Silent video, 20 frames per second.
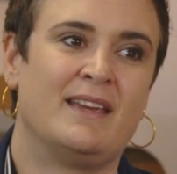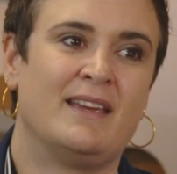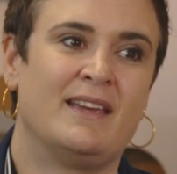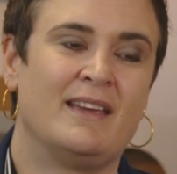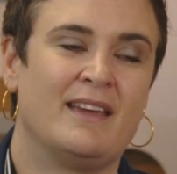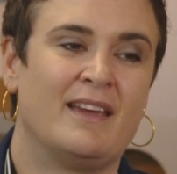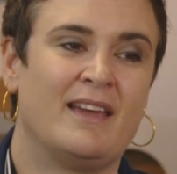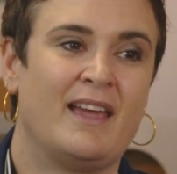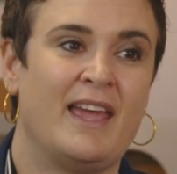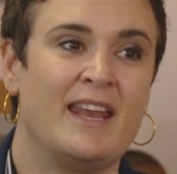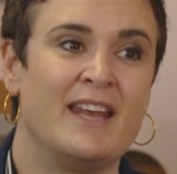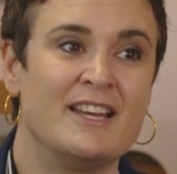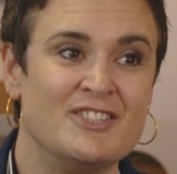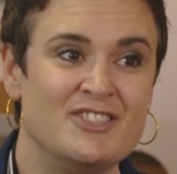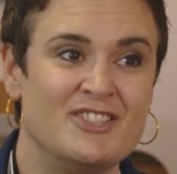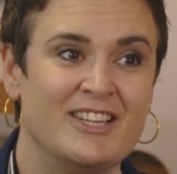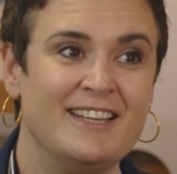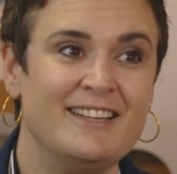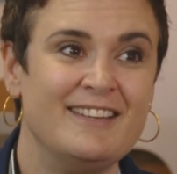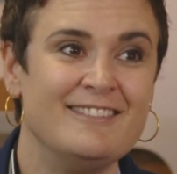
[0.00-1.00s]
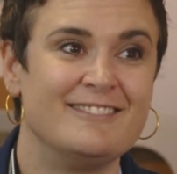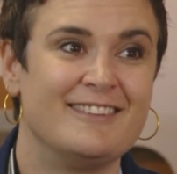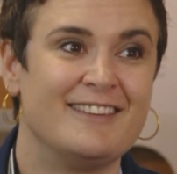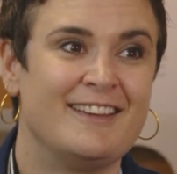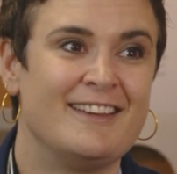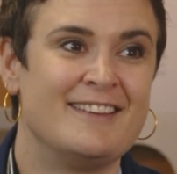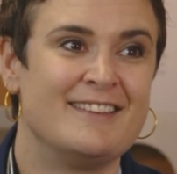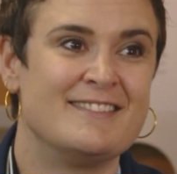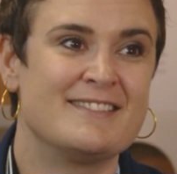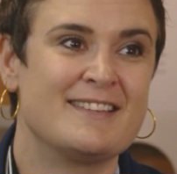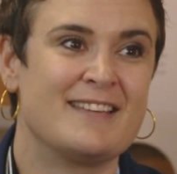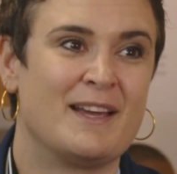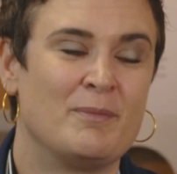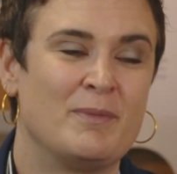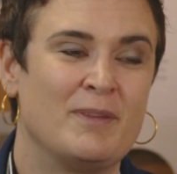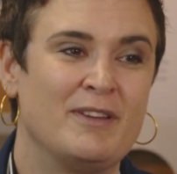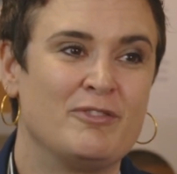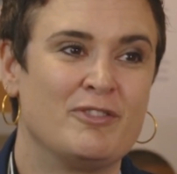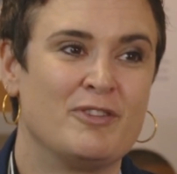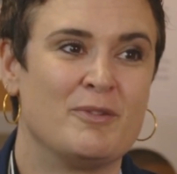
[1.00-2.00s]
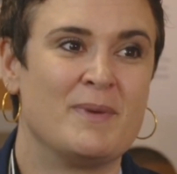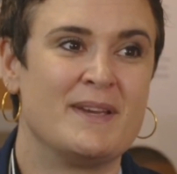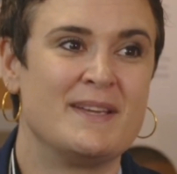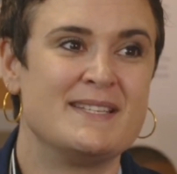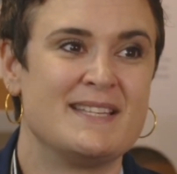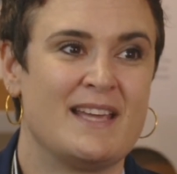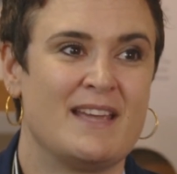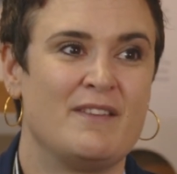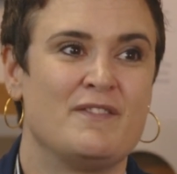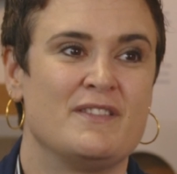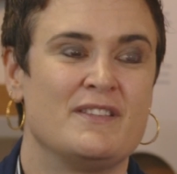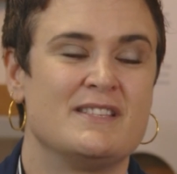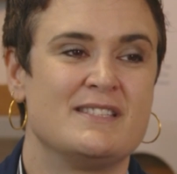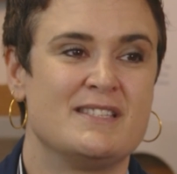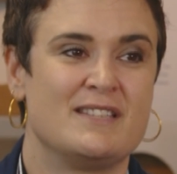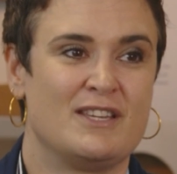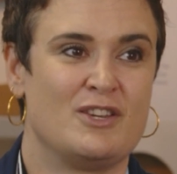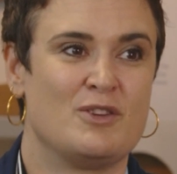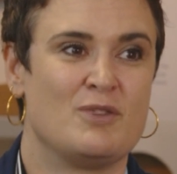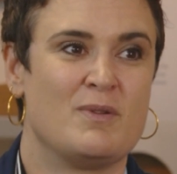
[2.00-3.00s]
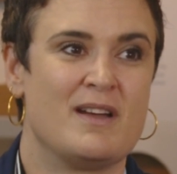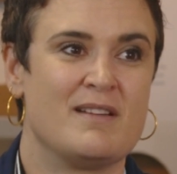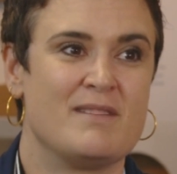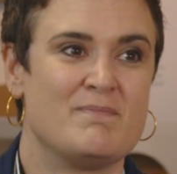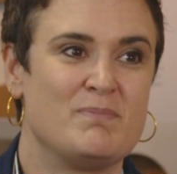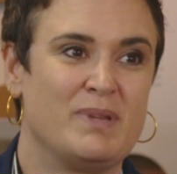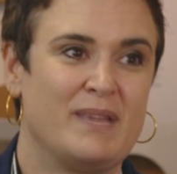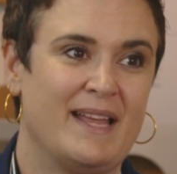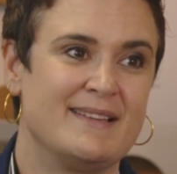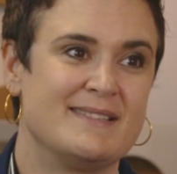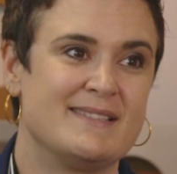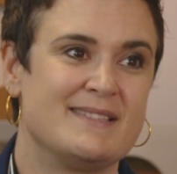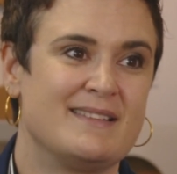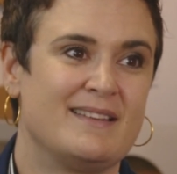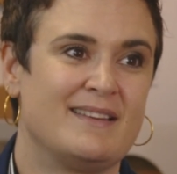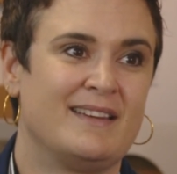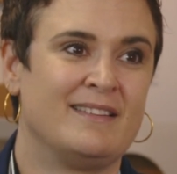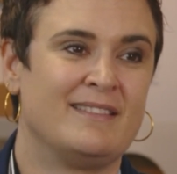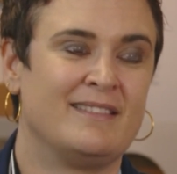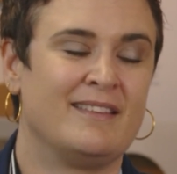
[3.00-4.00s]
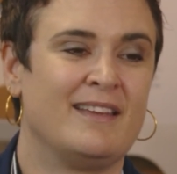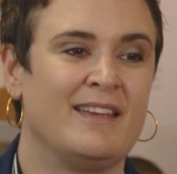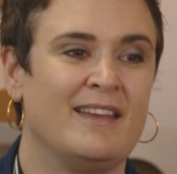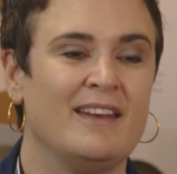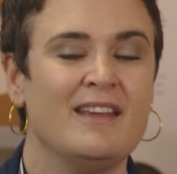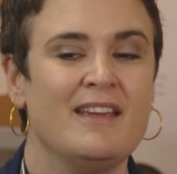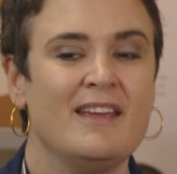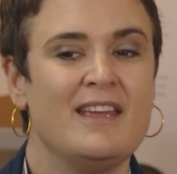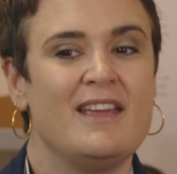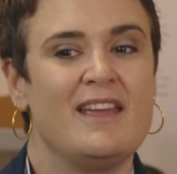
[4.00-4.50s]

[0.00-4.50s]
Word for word: their energy is coming from a safe and secure place and that